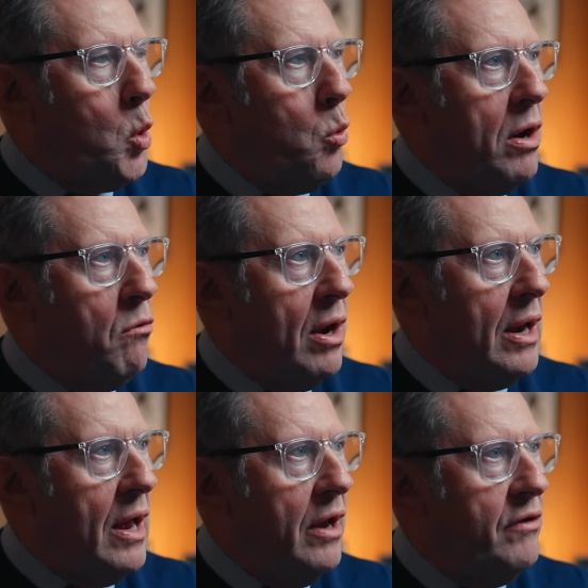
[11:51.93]
We
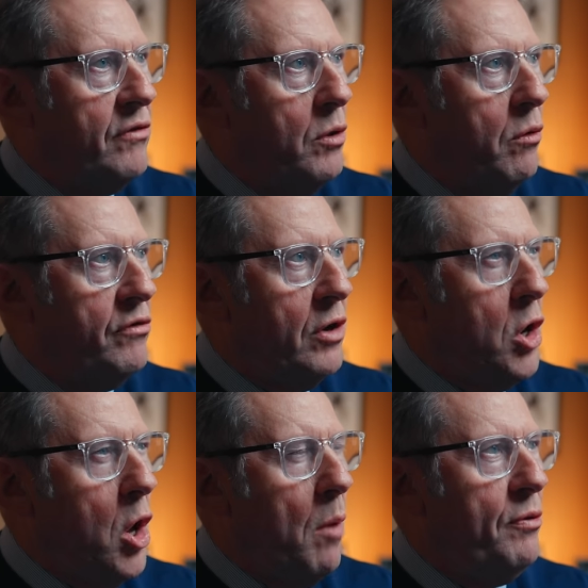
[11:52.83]
realised there was an
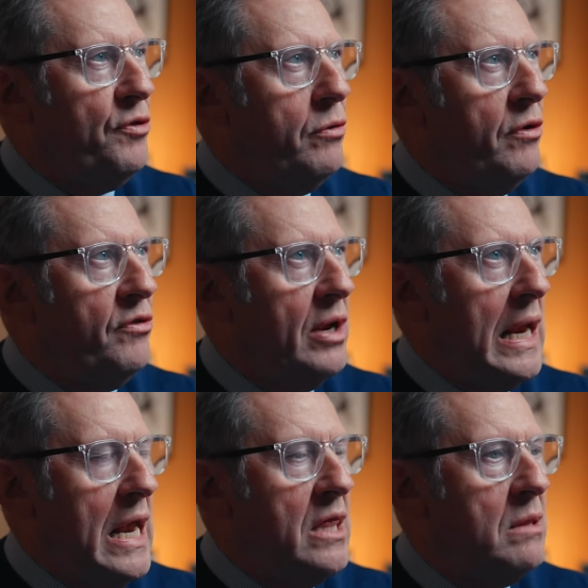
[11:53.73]

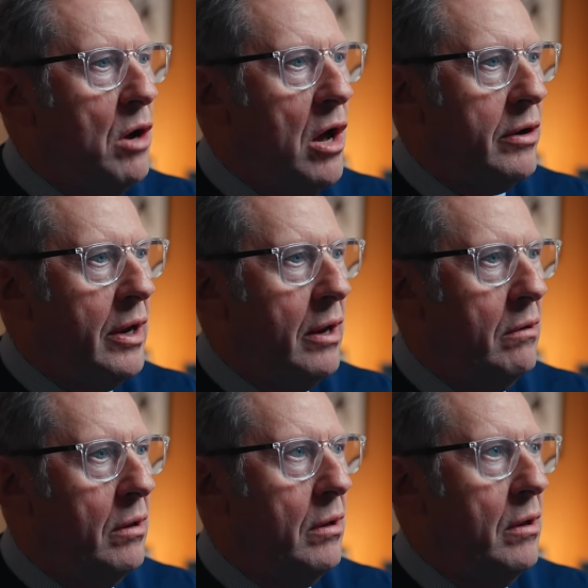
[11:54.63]
opportunity in the market
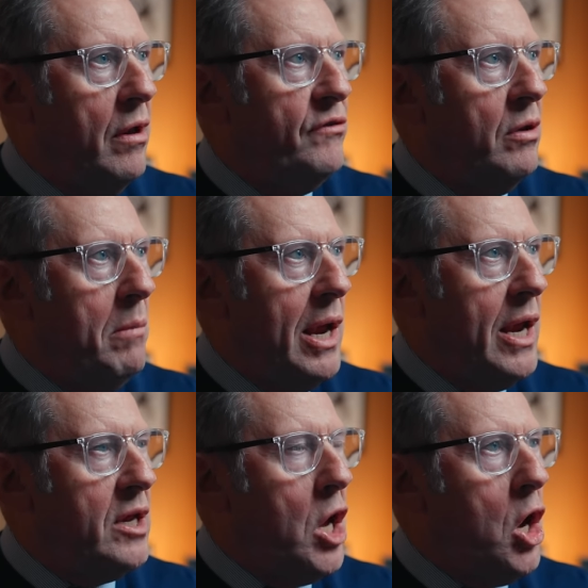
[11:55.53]
to
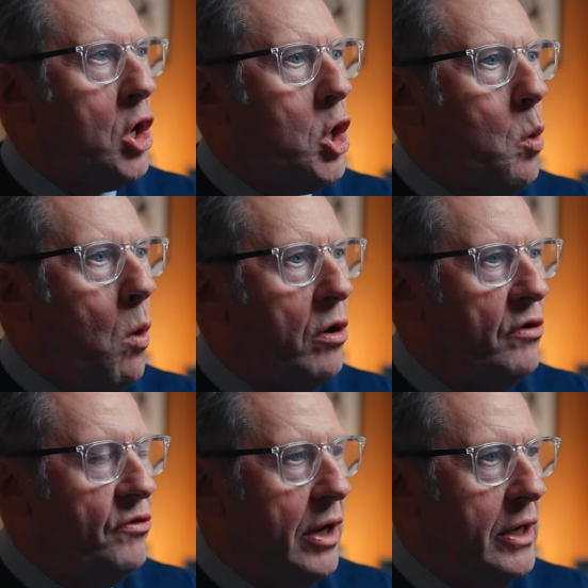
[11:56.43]
make a
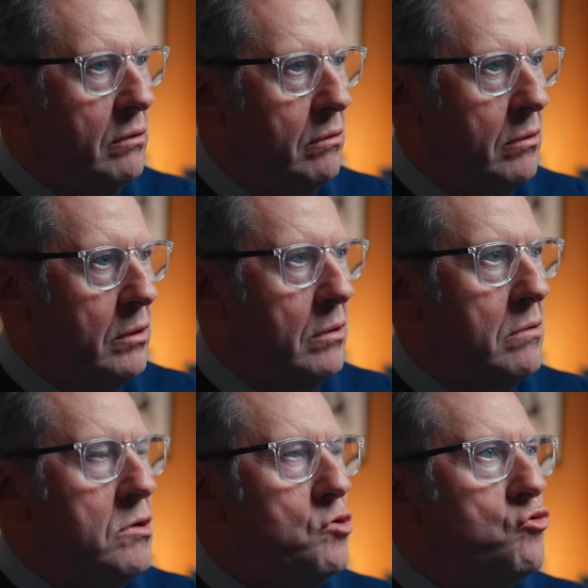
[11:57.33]
quality,
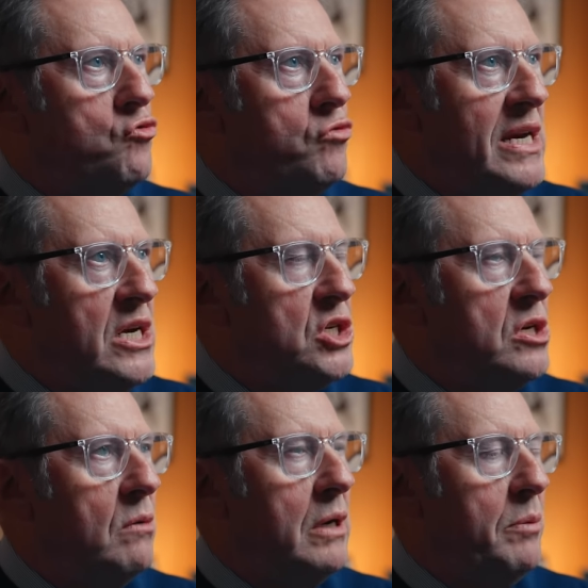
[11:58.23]

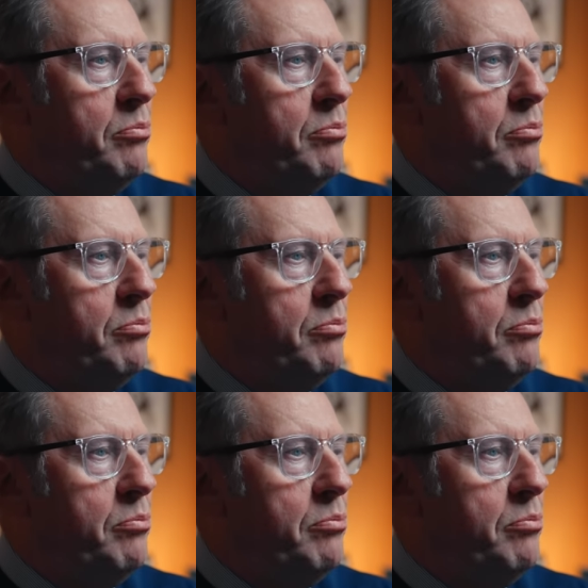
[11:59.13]
reasonably